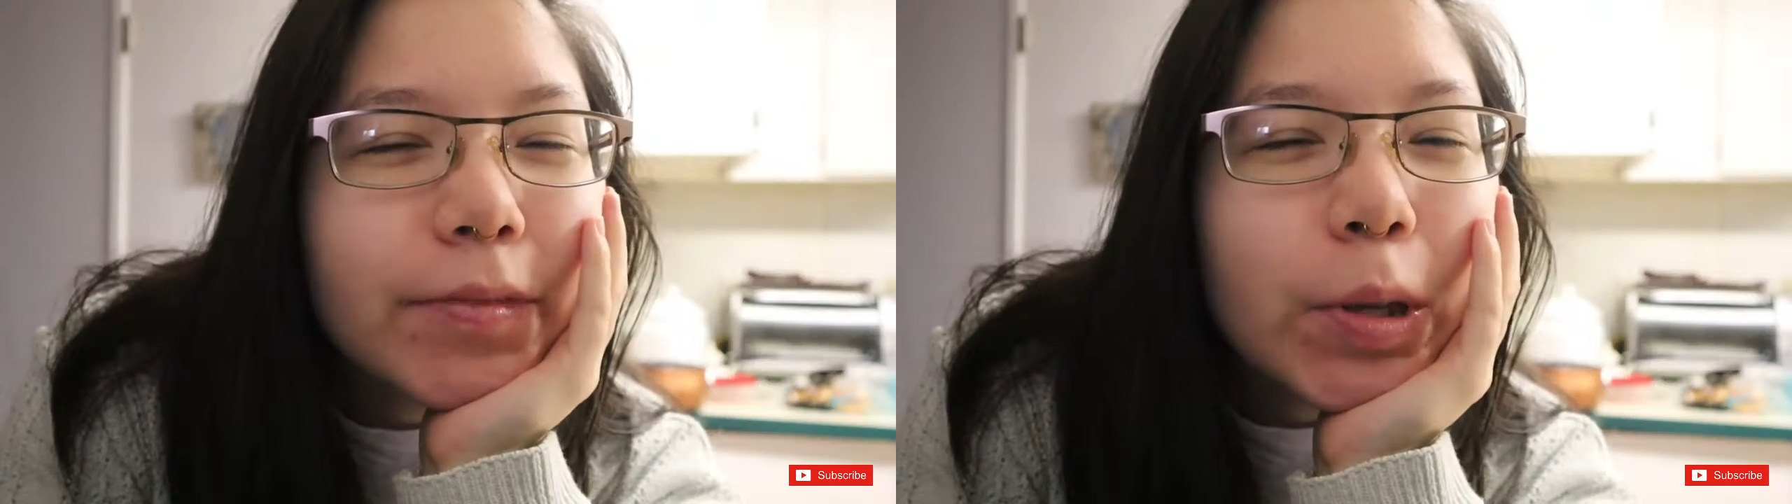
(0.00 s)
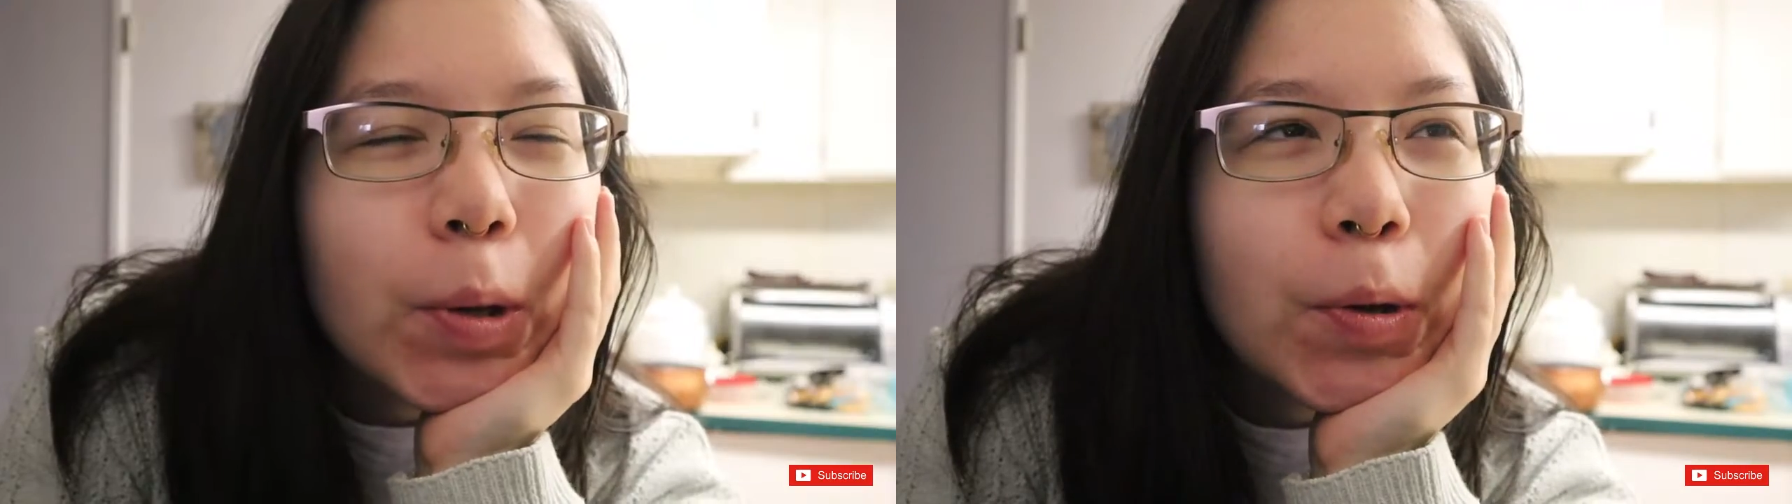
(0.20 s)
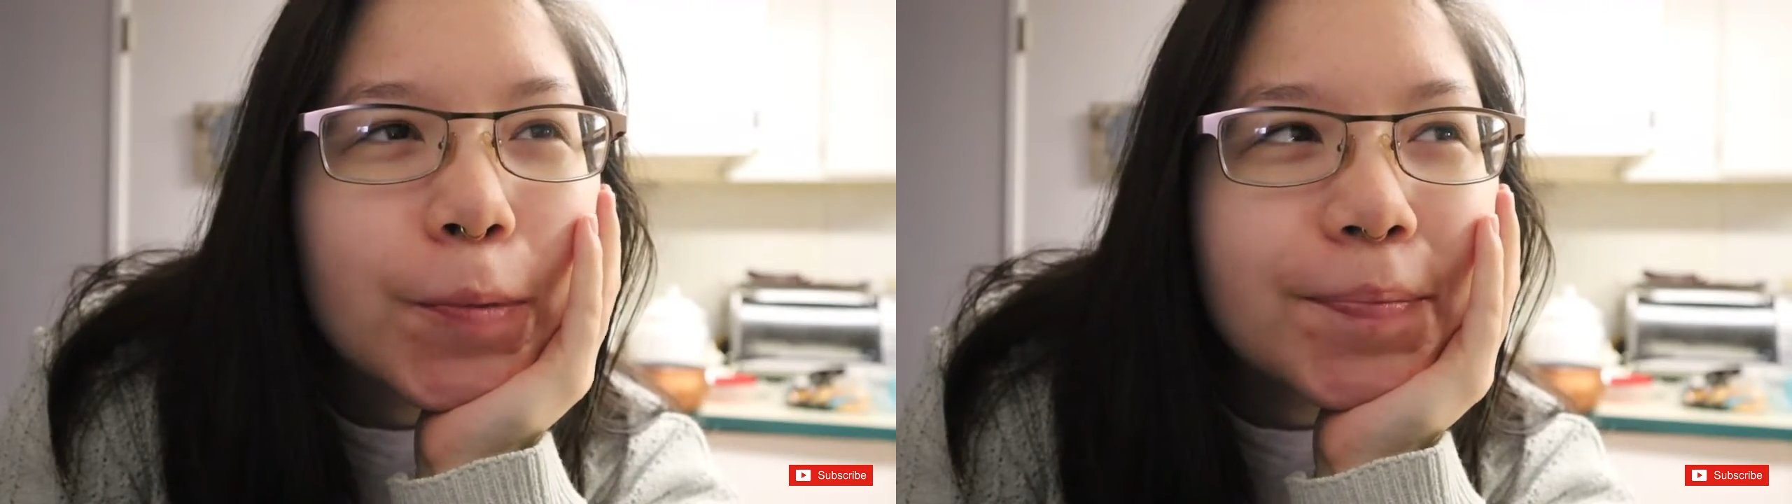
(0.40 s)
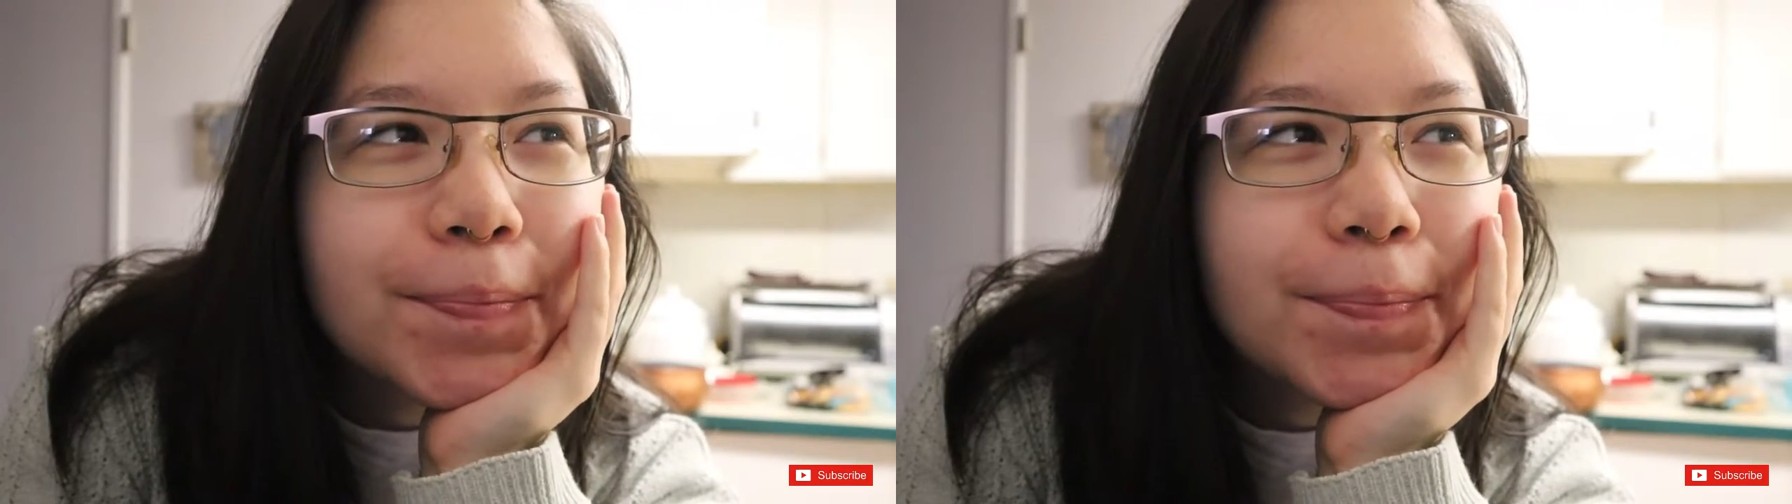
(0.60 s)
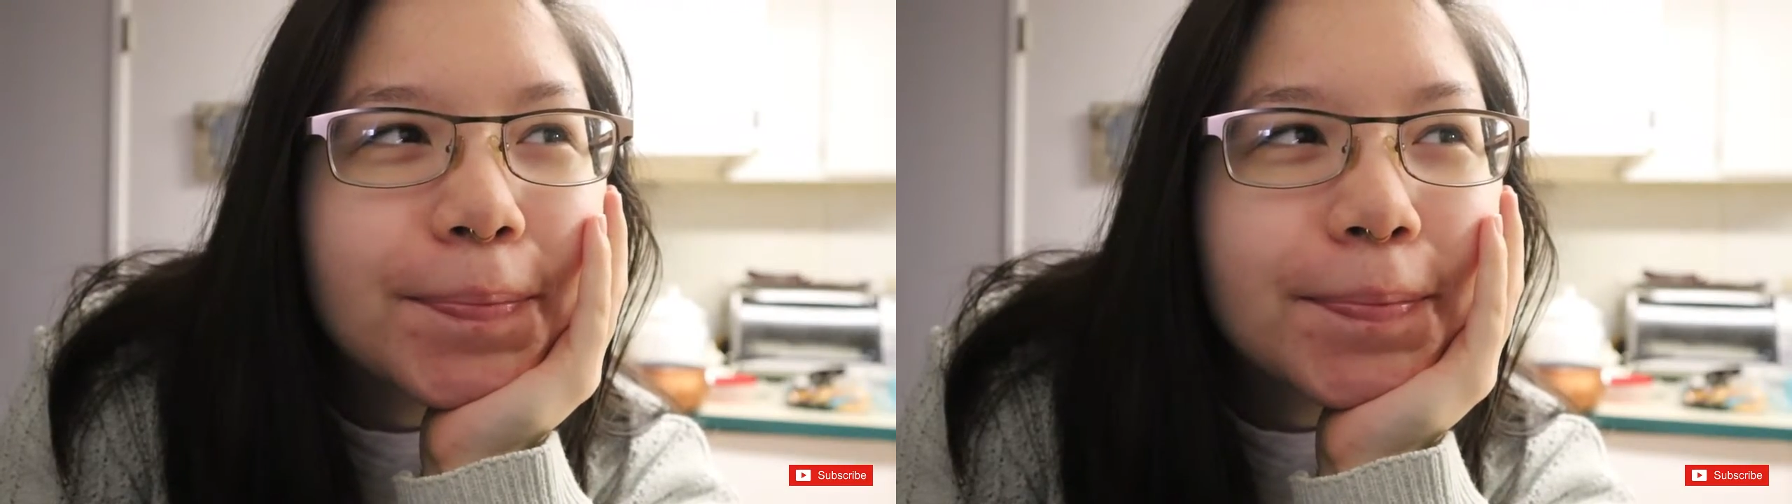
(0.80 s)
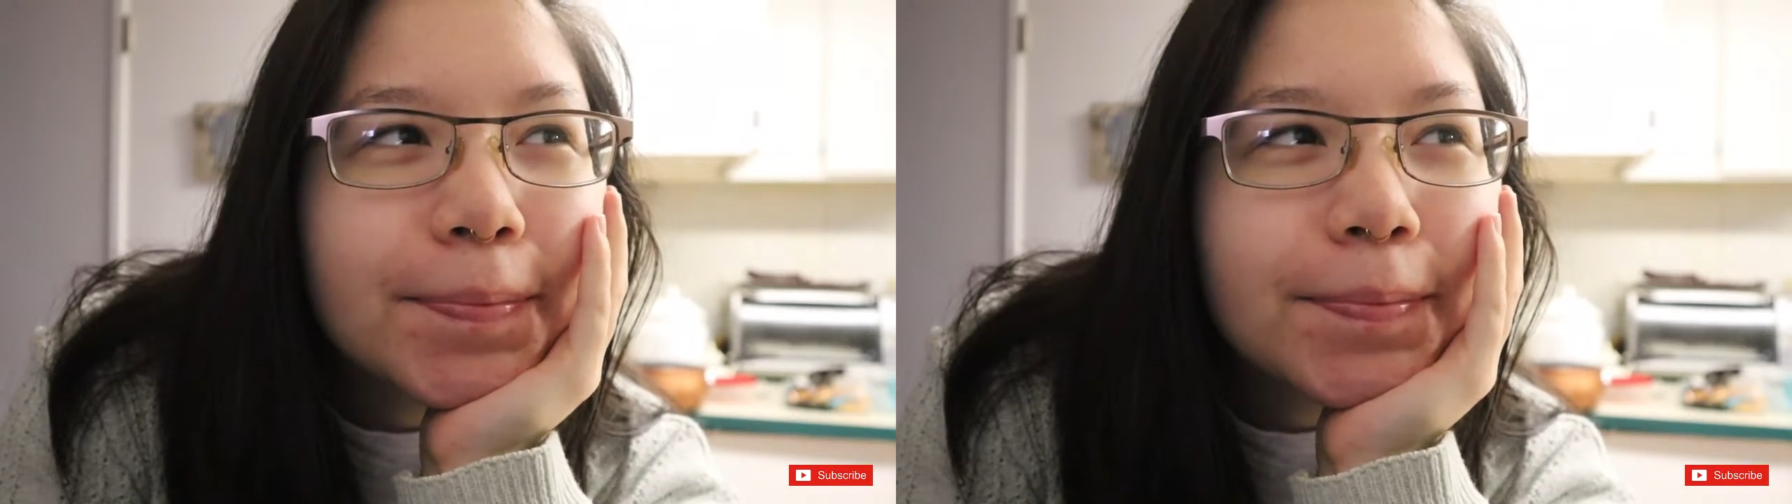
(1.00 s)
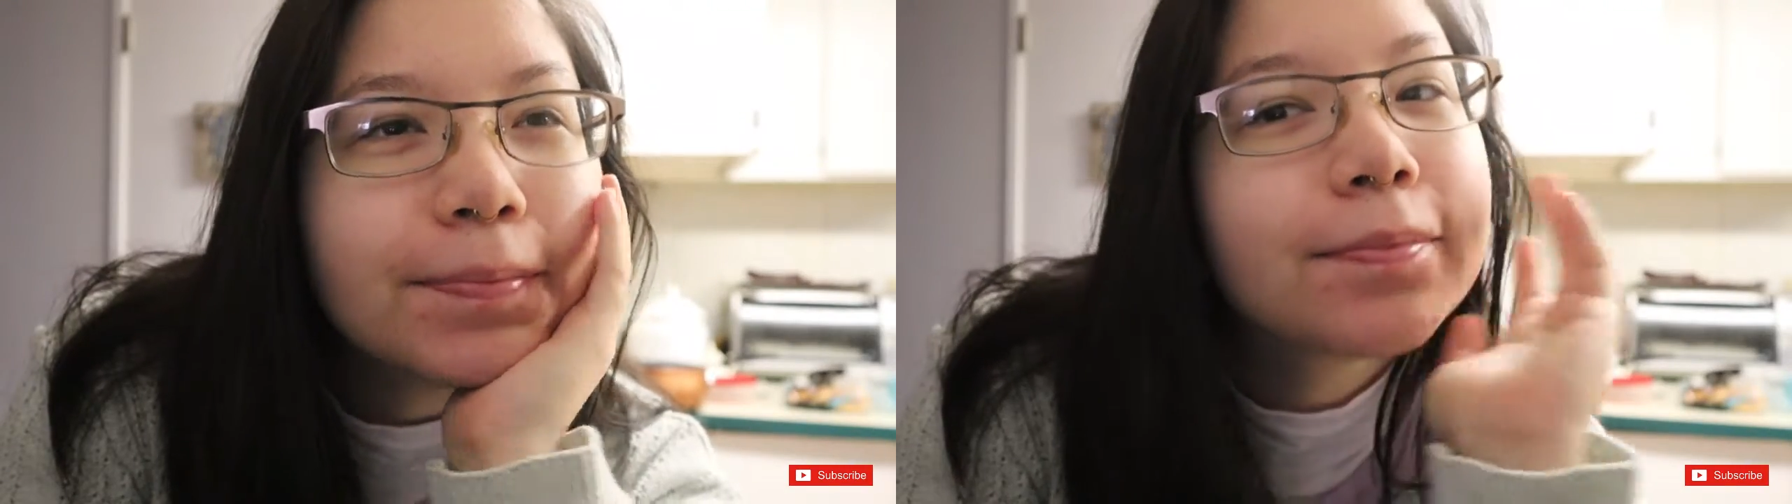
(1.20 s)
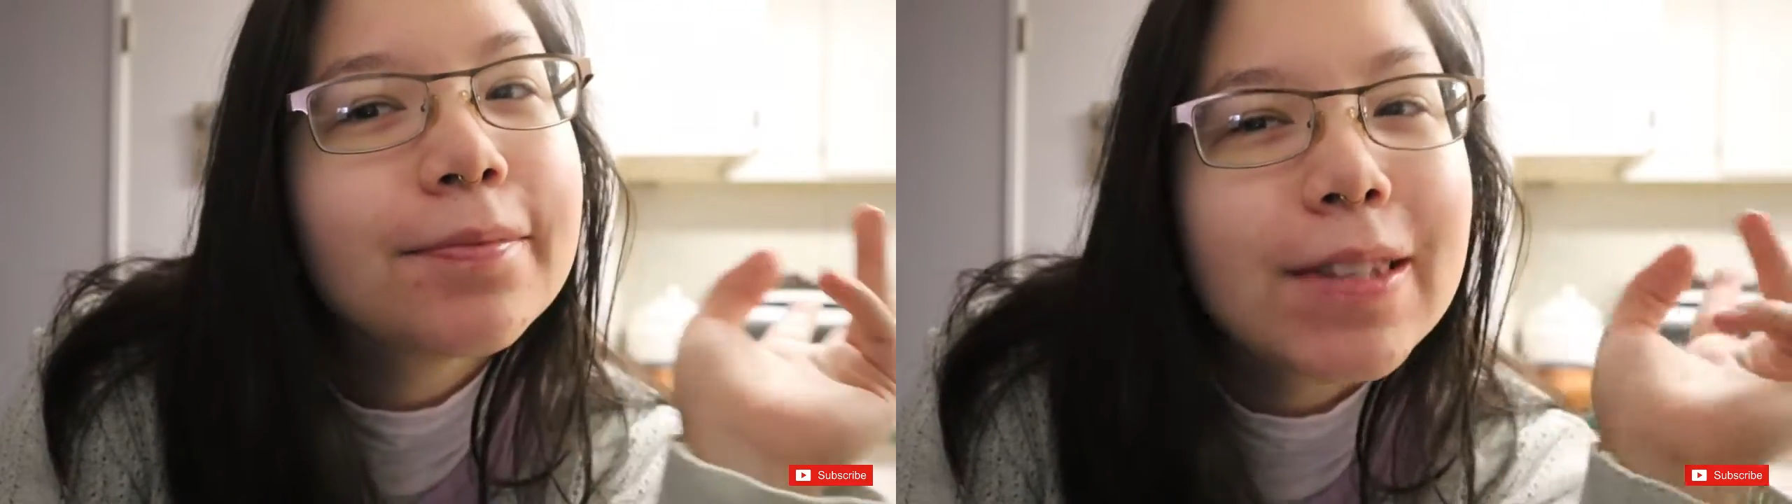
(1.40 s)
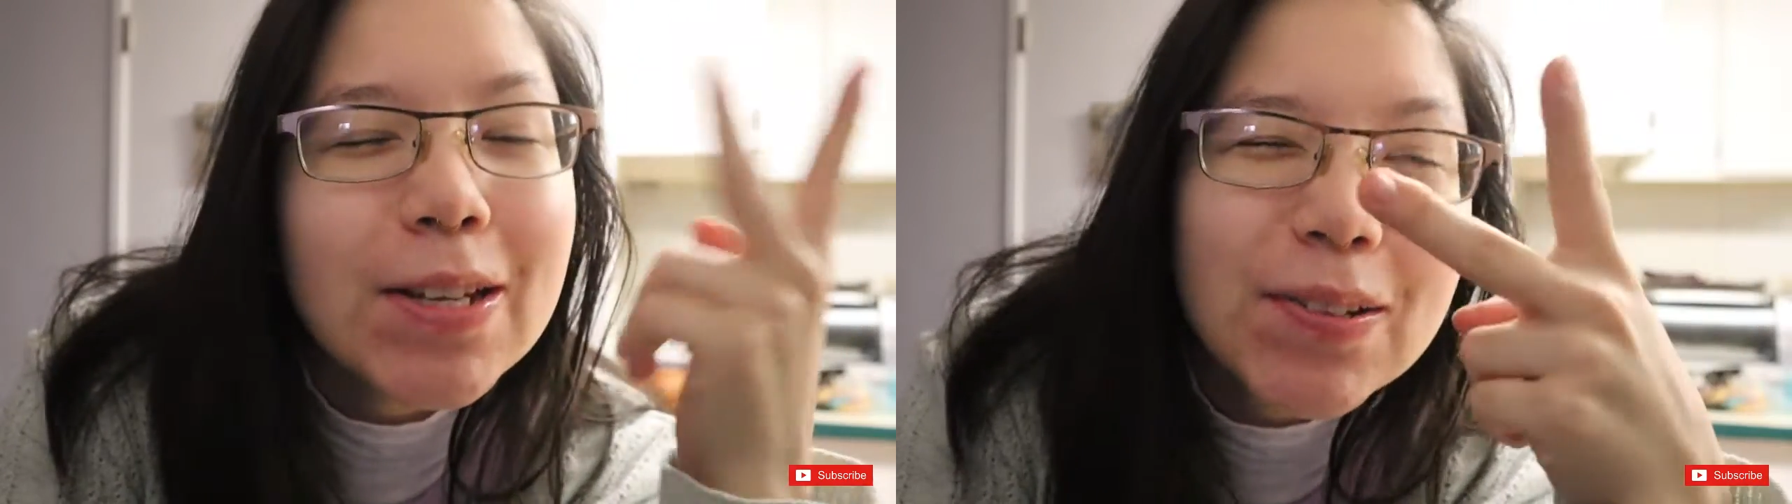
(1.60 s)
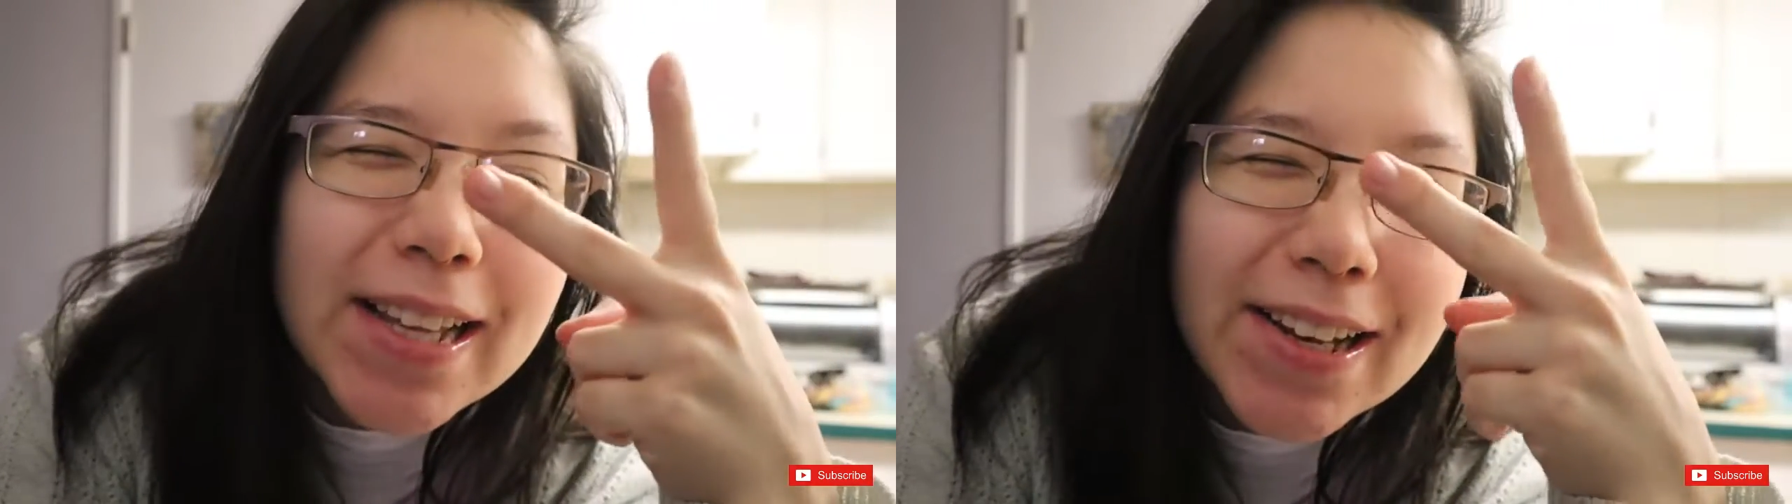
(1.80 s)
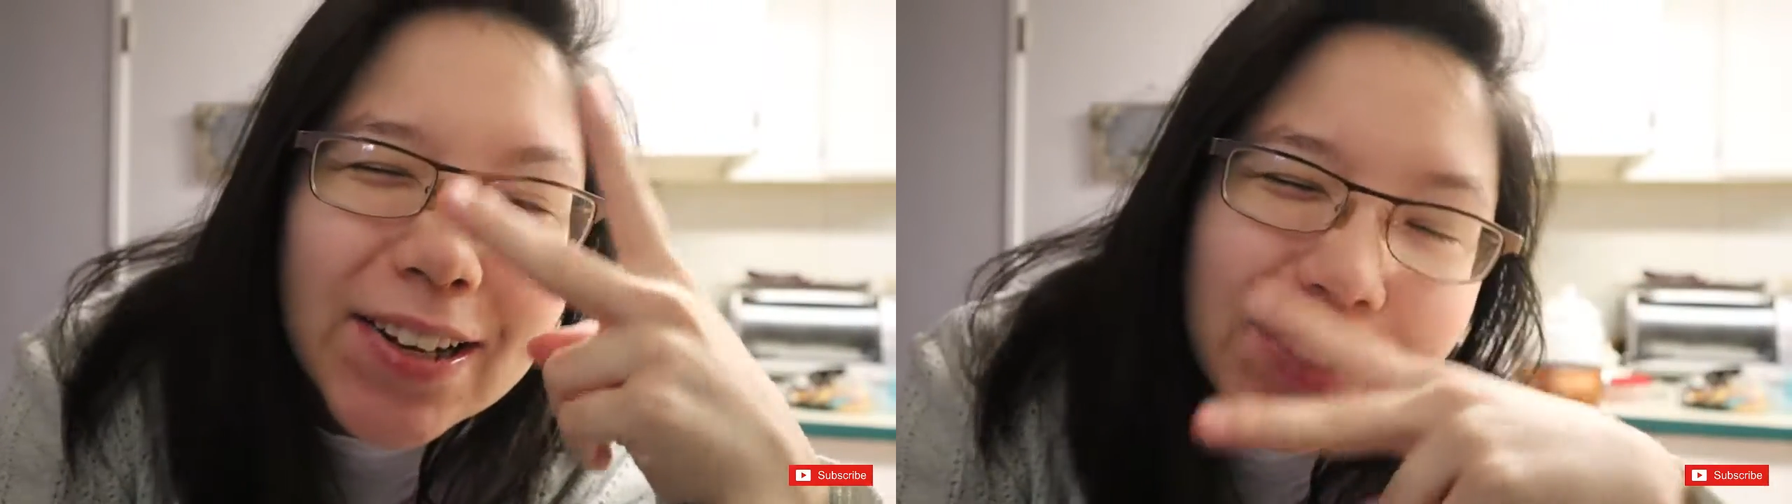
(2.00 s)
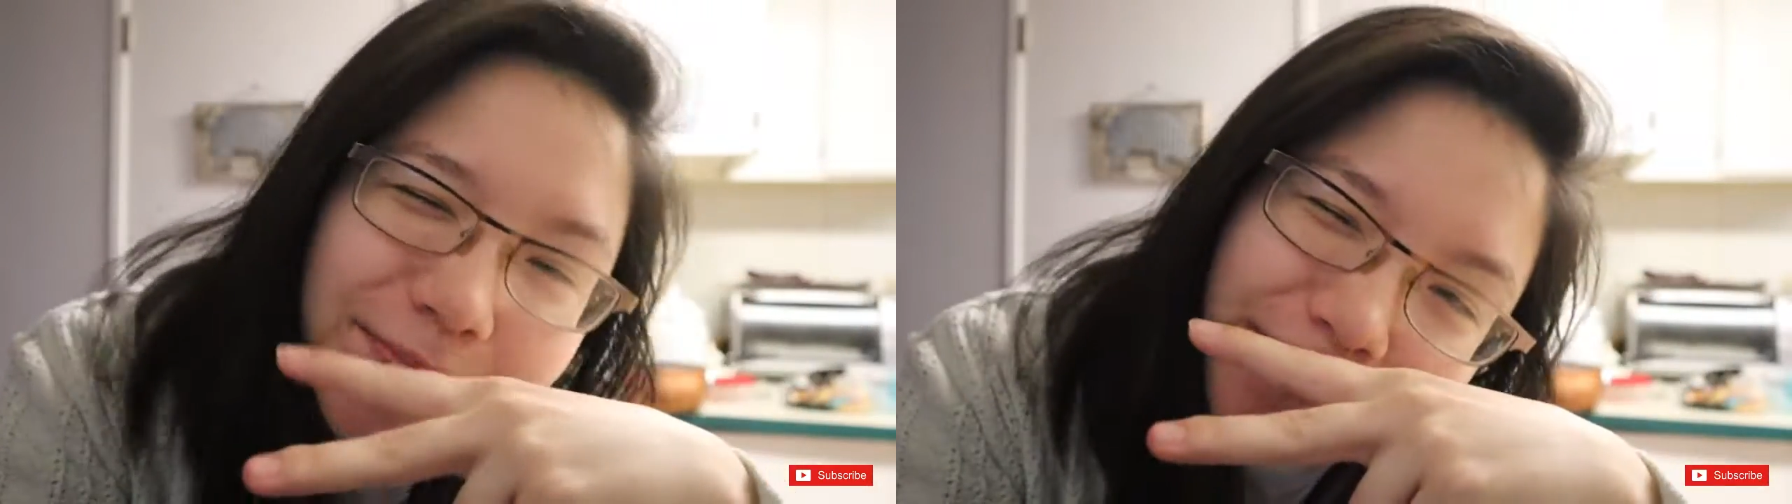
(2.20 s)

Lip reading: So, see you later.